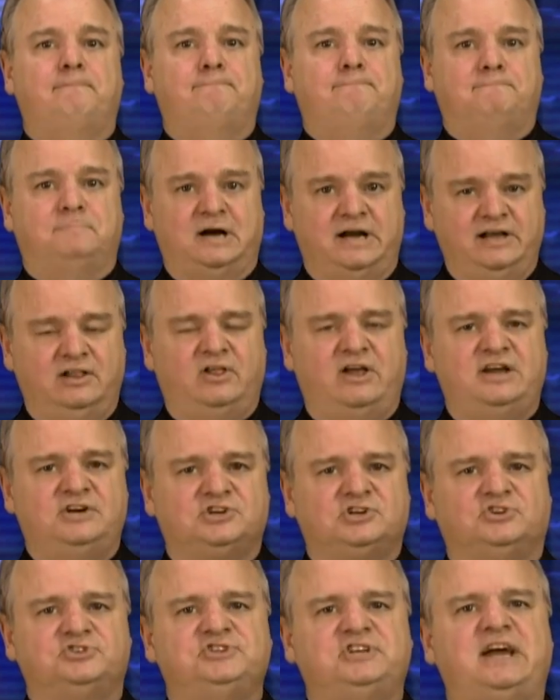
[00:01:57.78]

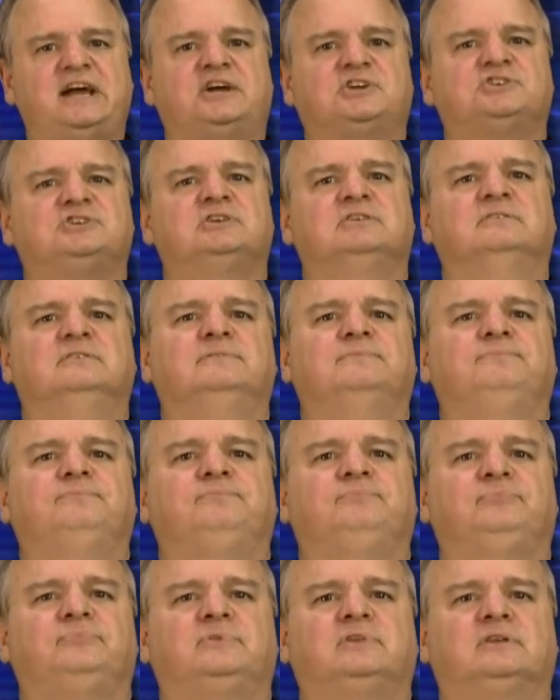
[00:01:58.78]
biological sex,
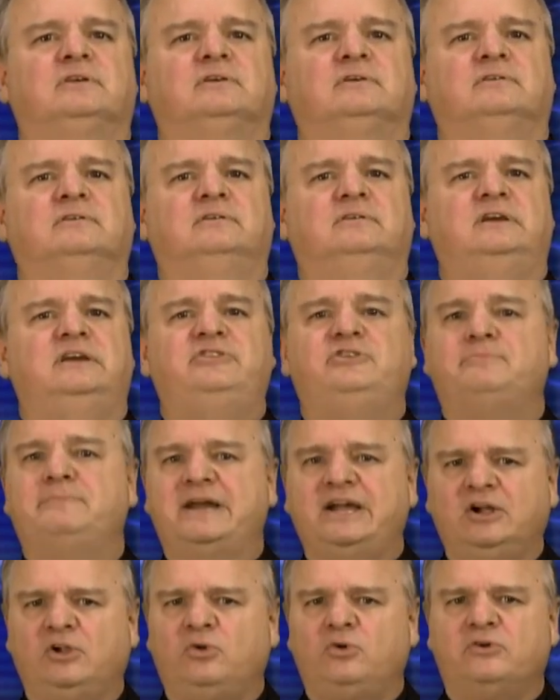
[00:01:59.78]
either
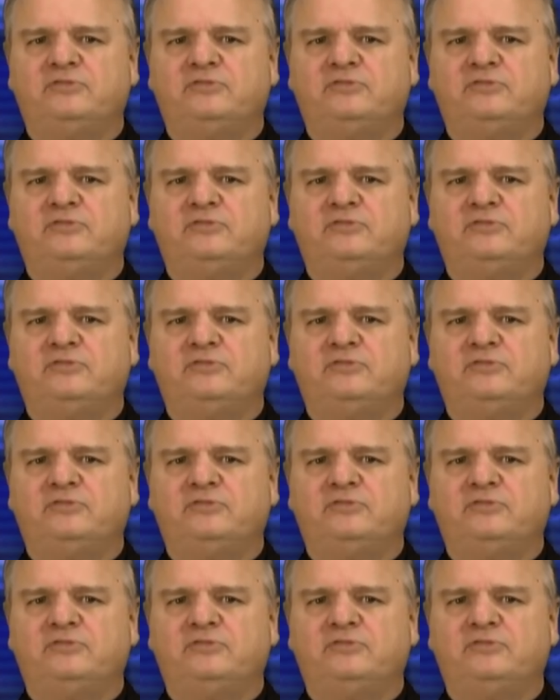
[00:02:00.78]
male or